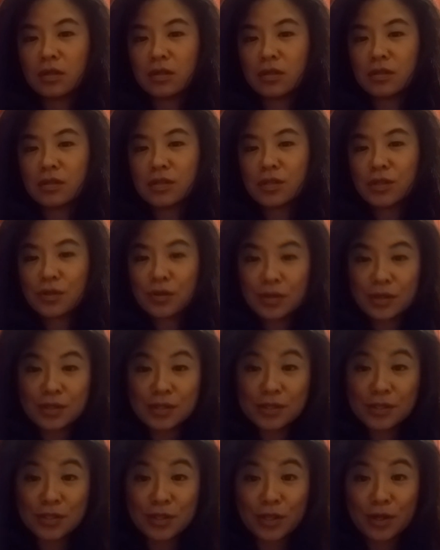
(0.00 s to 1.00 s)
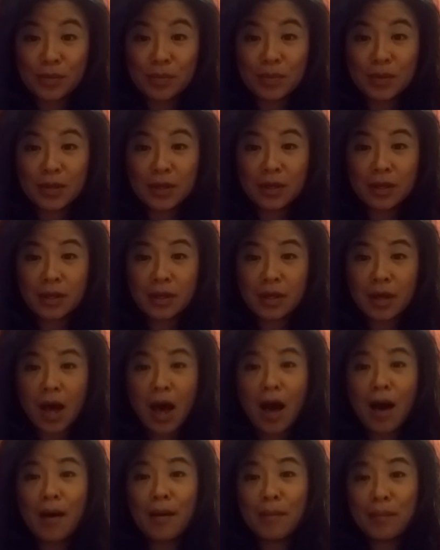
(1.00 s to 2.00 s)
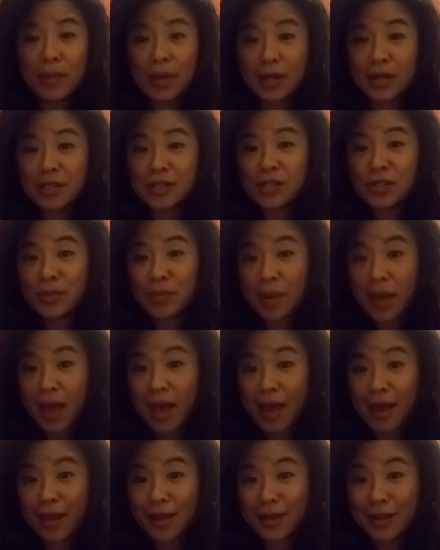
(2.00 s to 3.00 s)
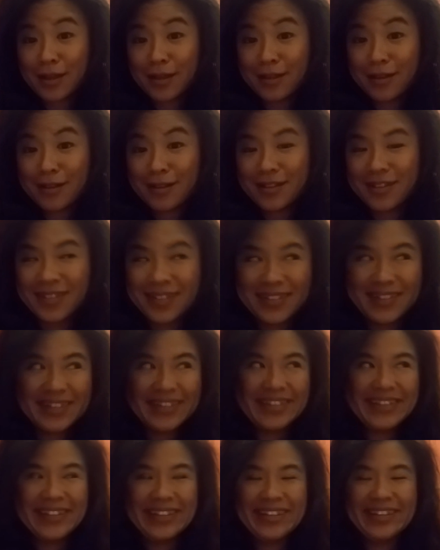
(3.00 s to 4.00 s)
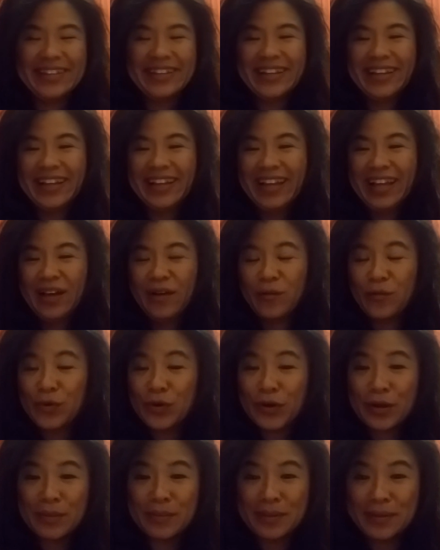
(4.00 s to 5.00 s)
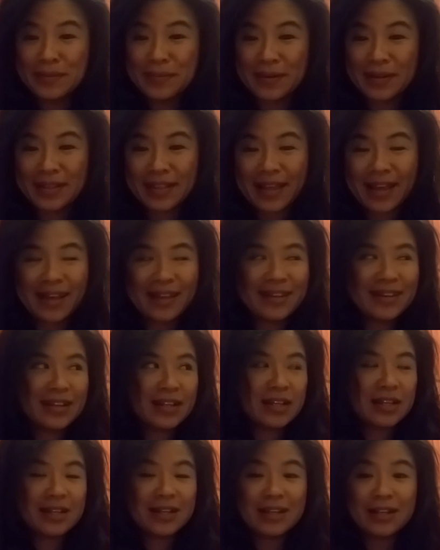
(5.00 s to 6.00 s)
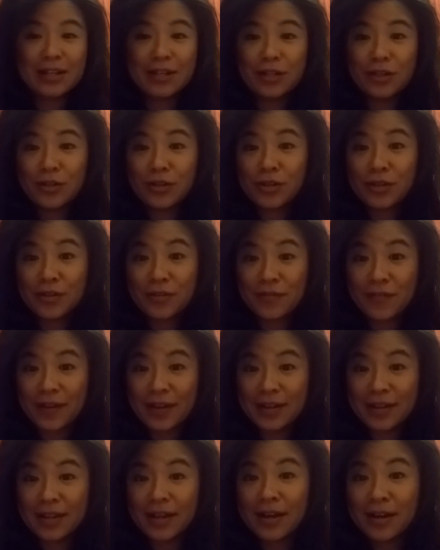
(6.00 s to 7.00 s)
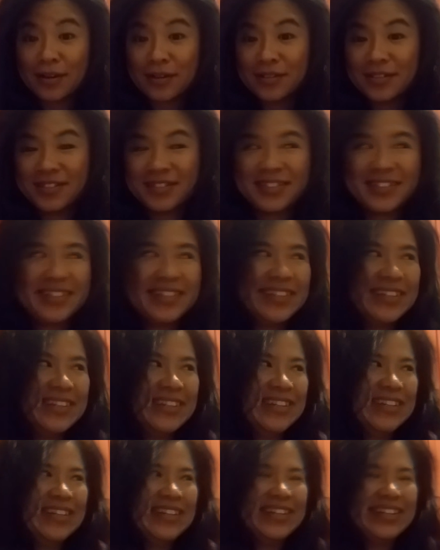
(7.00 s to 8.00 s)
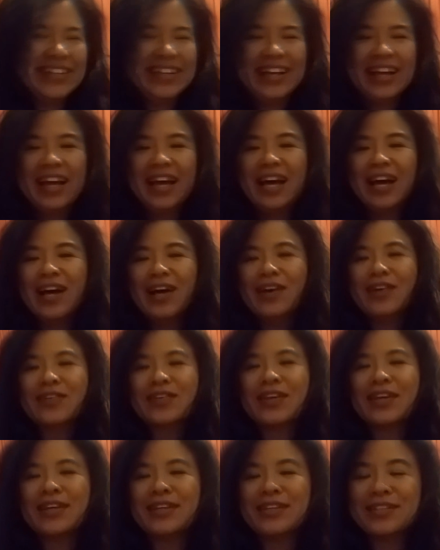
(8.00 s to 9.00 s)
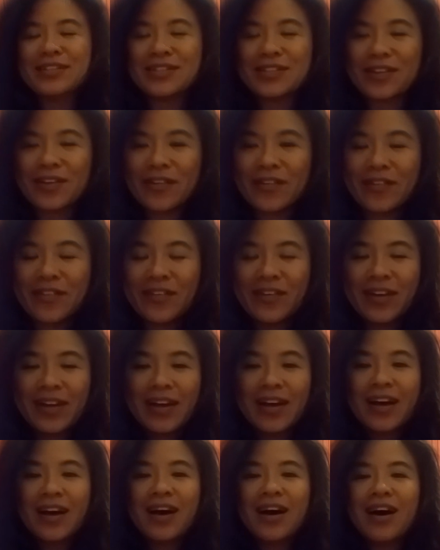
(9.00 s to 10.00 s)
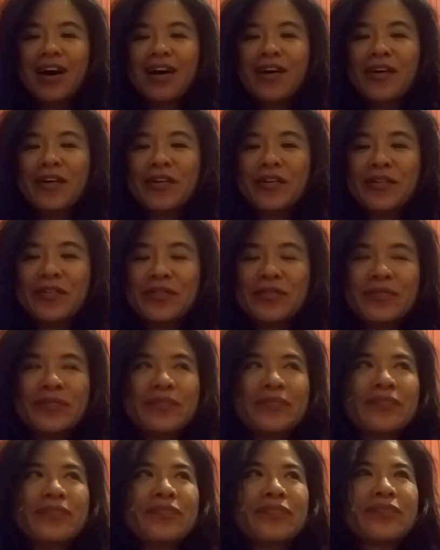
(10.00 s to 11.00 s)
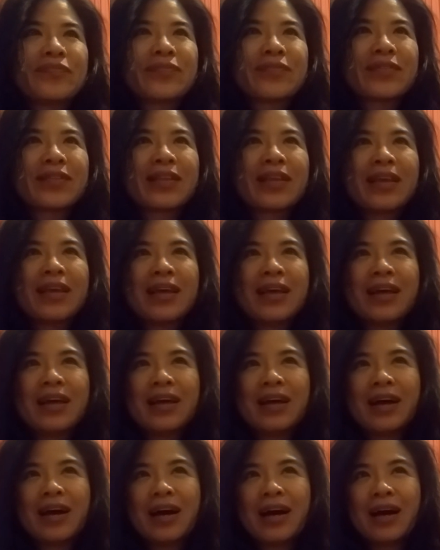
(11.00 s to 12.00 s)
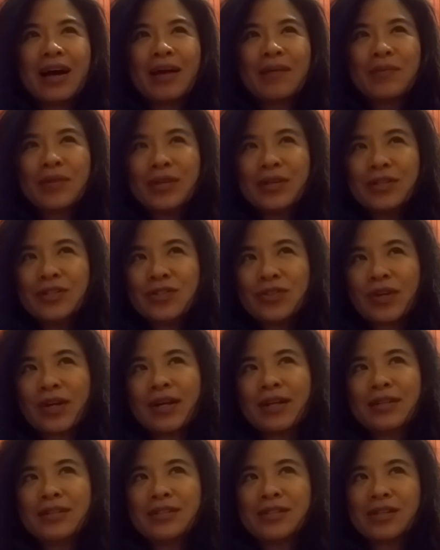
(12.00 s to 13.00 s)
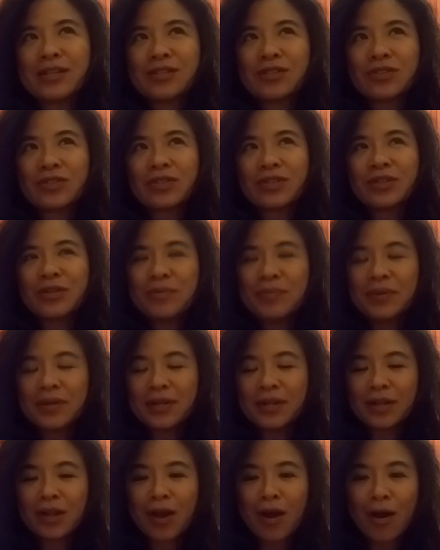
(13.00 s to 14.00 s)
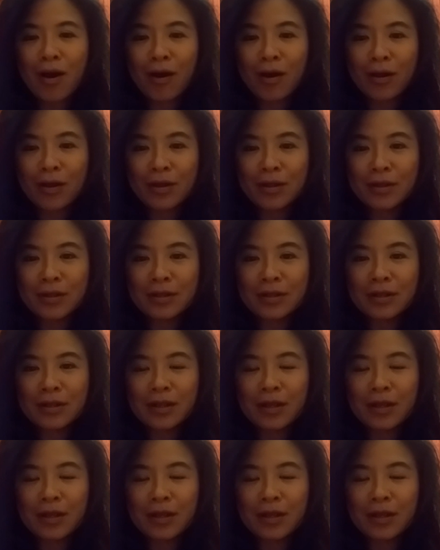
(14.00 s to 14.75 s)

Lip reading: So this is going to be a mixed bag. What do I mean by that? You're going to find out. Okay, so um, I'm going to try and touch a little bit on